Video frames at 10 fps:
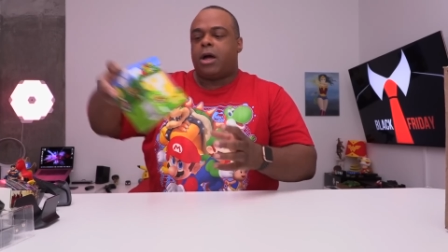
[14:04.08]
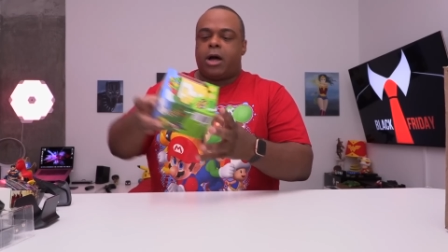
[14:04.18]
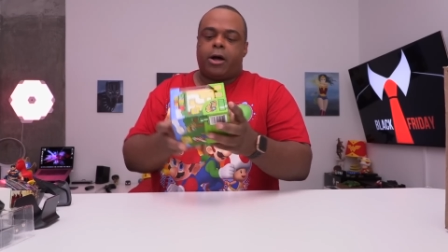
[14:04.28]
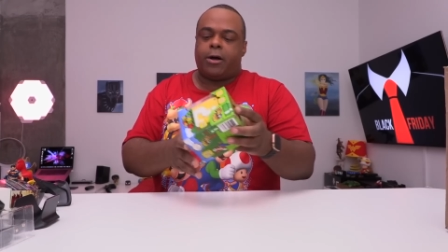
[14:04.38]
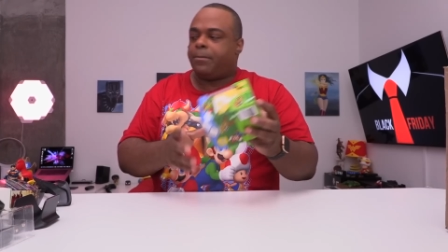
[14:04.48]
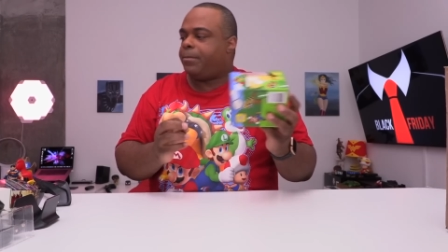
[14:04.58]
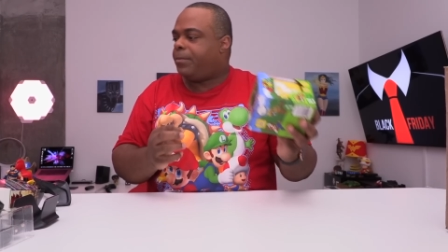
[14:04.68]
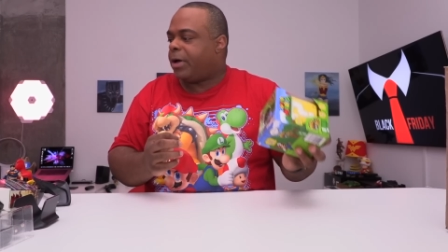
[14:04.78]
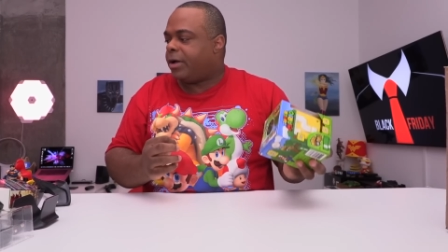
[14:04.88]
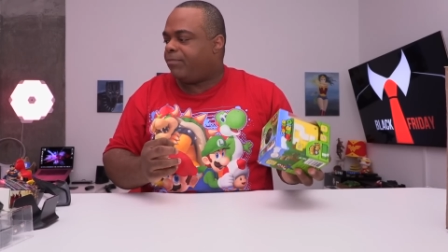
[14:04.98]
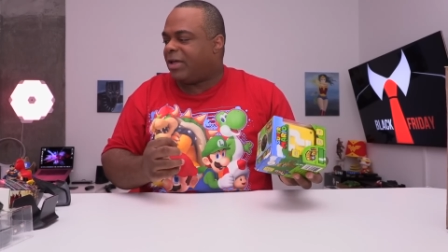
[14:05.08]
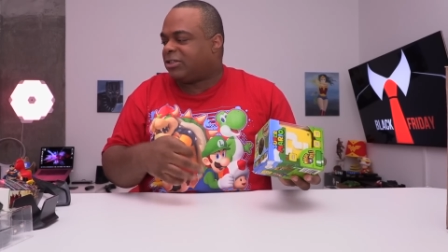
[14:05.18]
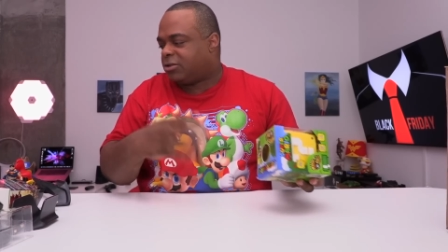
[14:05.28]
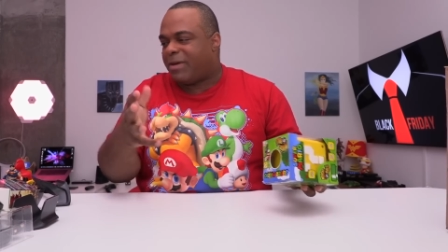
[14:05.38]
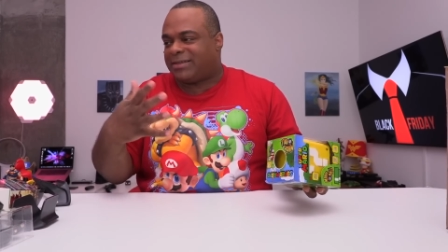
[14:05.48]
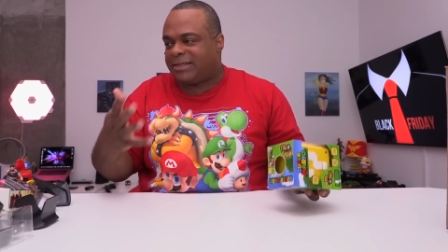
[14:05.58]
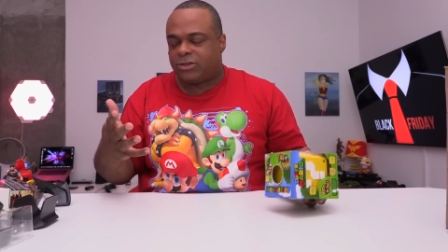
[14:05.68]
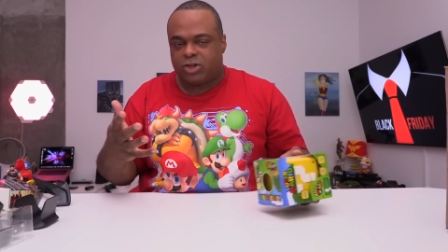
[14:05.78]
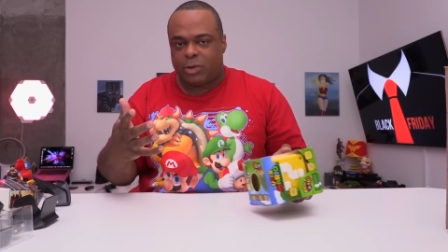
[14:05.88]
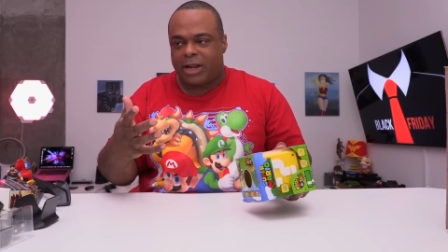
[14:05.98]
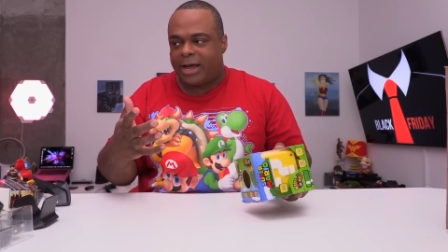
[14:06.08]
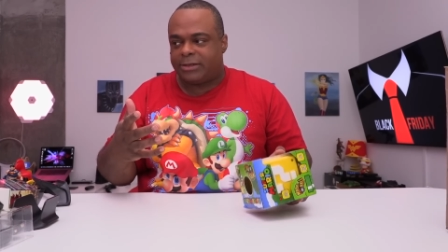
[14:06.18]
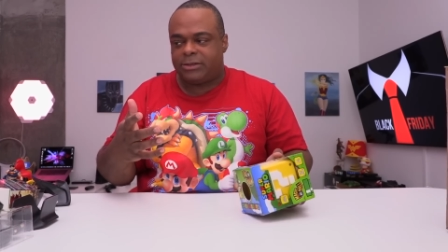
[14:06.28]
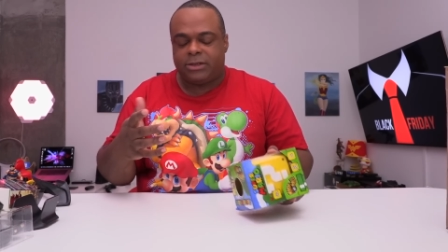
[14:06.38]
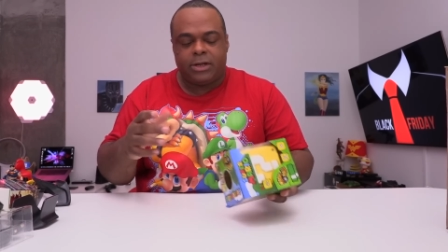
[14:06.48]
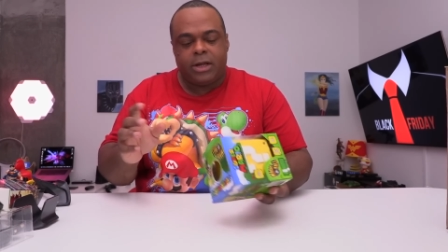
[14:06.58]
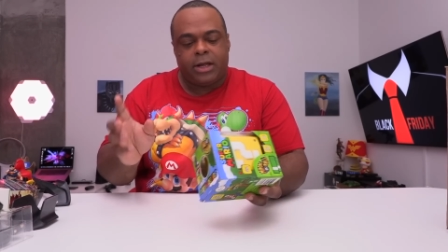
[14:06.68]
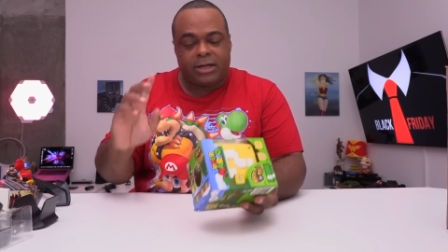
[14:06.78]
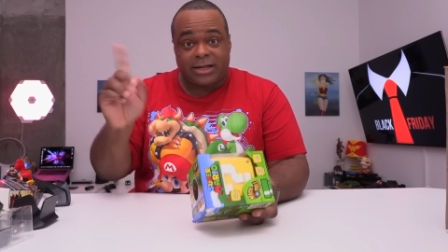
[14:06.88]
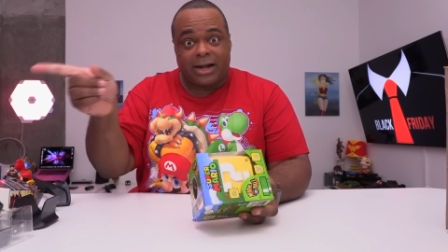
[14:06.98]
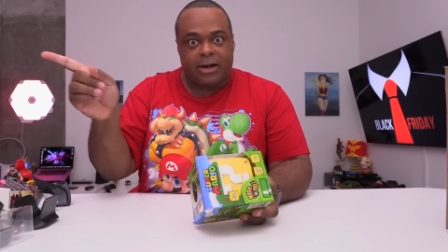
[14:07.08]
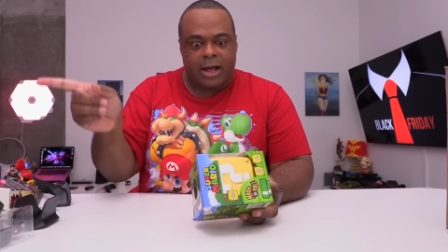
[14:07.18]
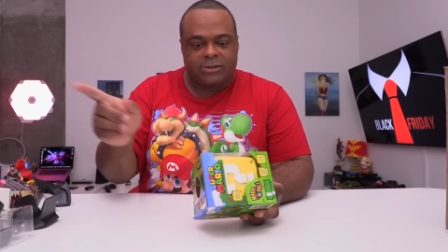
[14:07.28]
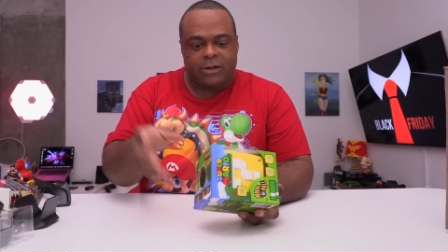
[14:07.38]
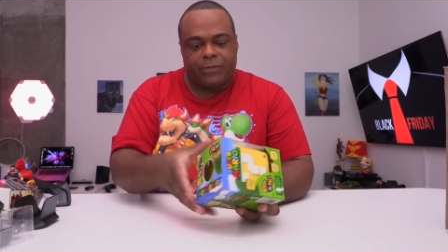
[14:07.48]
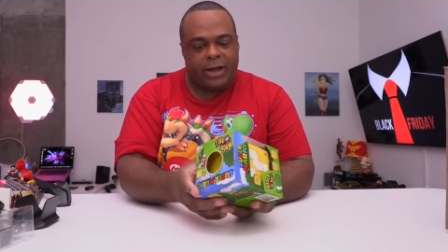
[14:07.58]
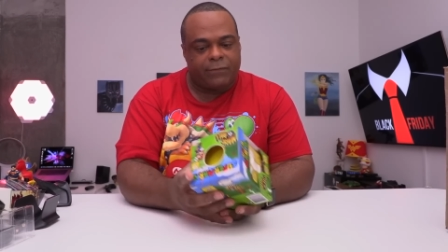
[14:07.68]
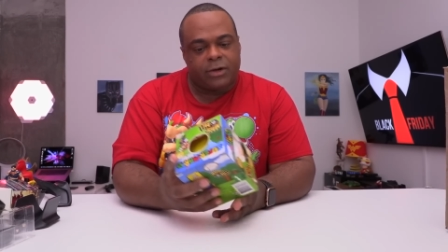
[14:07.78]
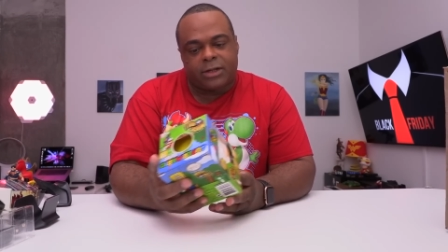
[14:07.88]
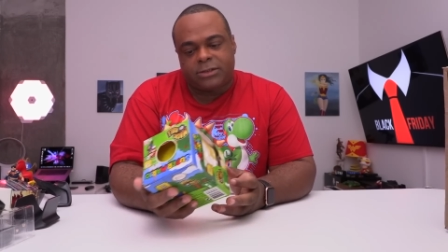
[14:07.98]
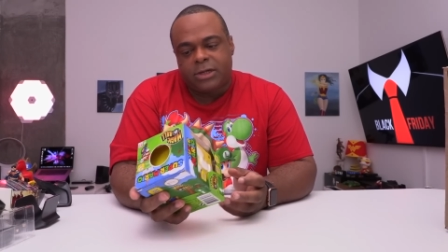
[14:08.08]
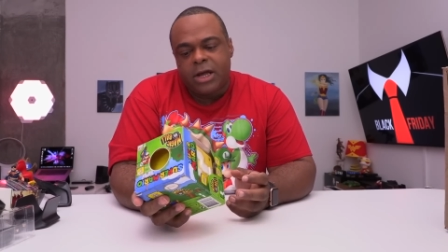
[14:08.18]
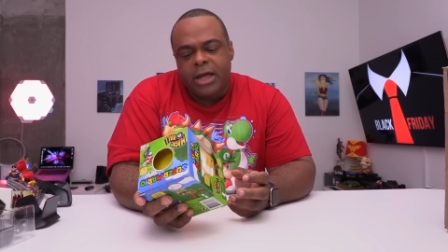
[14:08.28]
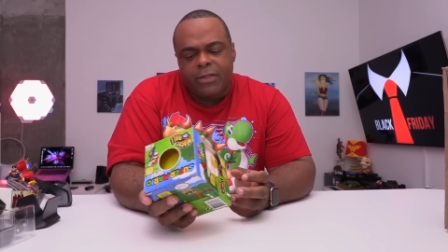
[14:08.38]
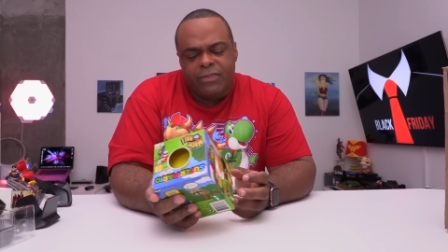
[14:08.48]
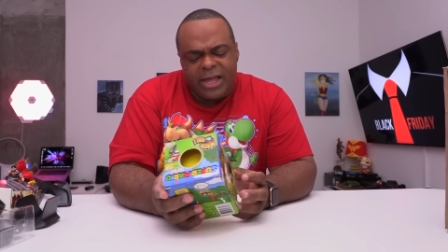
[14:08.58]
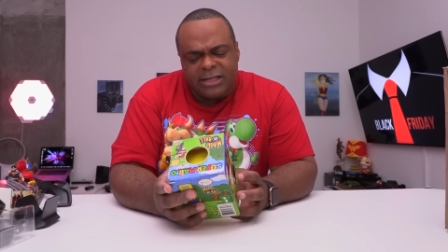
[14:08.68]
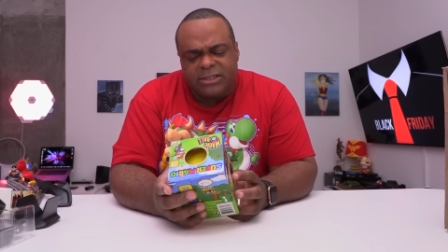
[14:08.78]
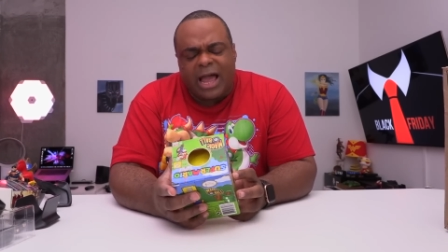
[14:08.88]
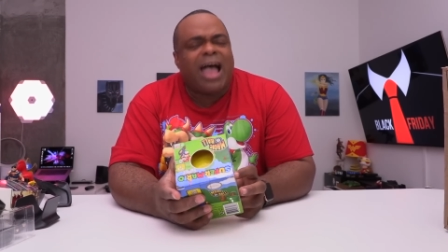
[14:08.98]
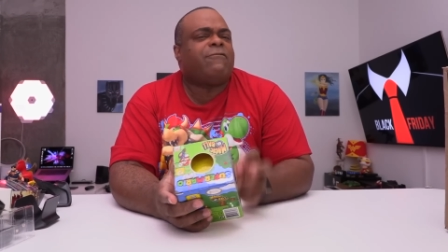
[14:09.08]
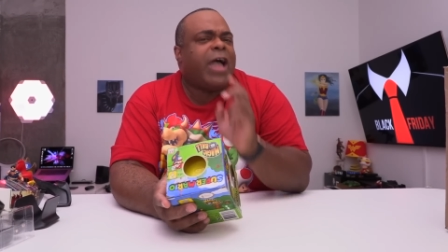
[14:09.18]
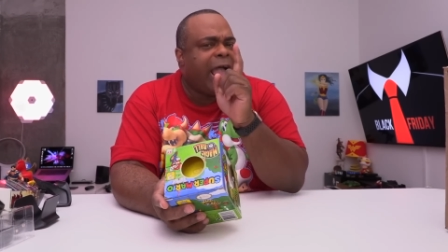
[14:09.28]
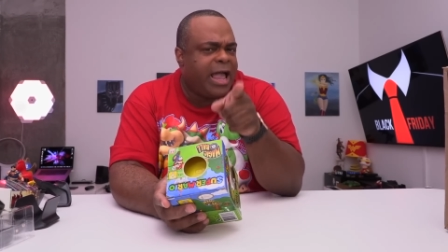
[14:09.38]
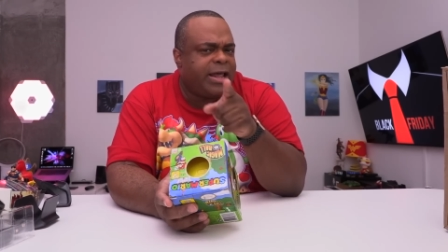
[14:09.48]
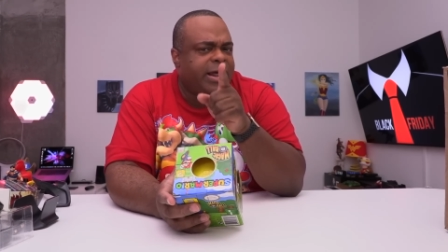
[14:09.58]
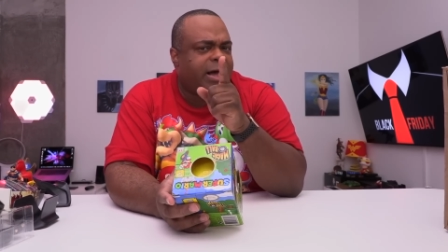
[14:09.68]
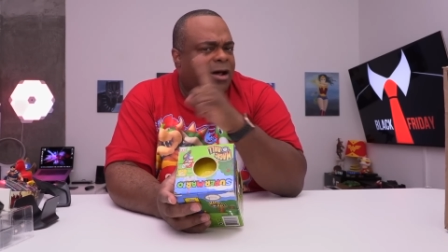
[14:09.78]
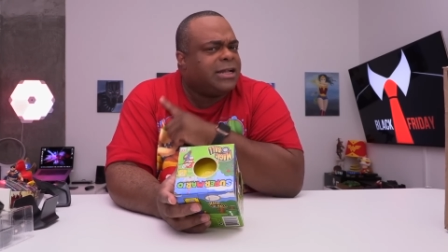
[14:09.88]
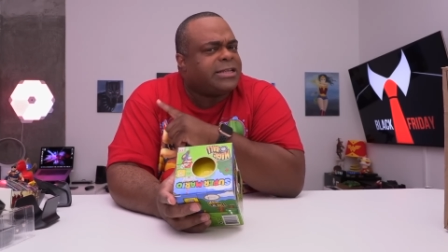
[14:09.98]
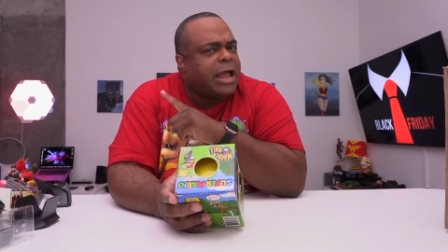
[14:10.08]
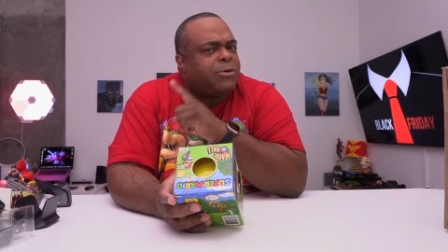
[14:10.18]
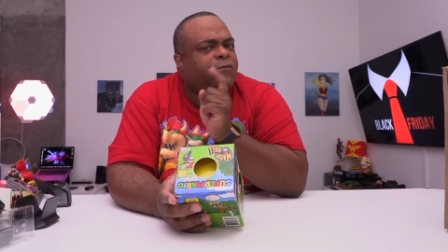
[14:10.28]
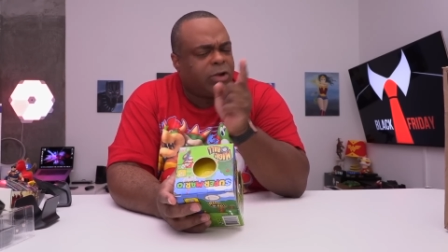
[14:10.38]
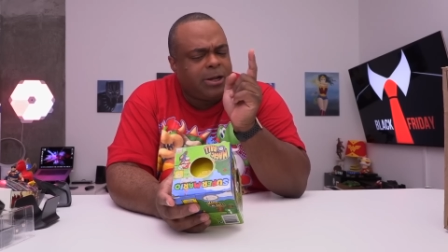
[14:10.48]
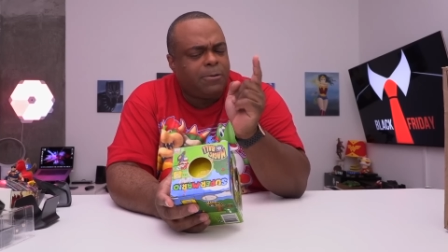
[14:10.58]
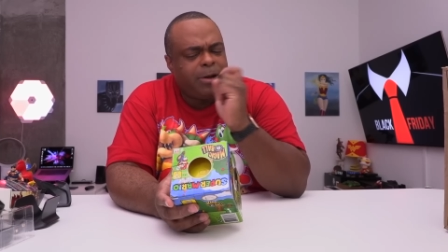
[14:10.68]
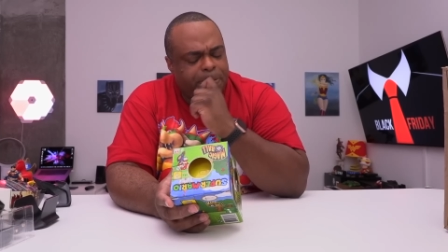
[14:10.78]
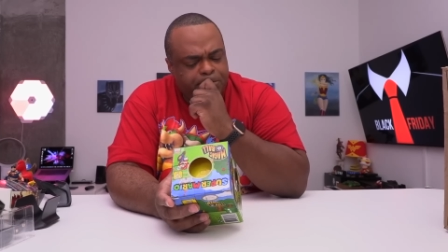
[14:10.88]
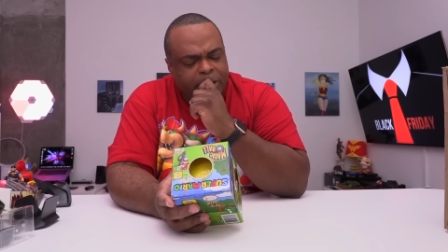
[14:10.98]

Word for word: um, but it just makes sense to do it last because I got to announce something after this. This I've had on the table for a little bit.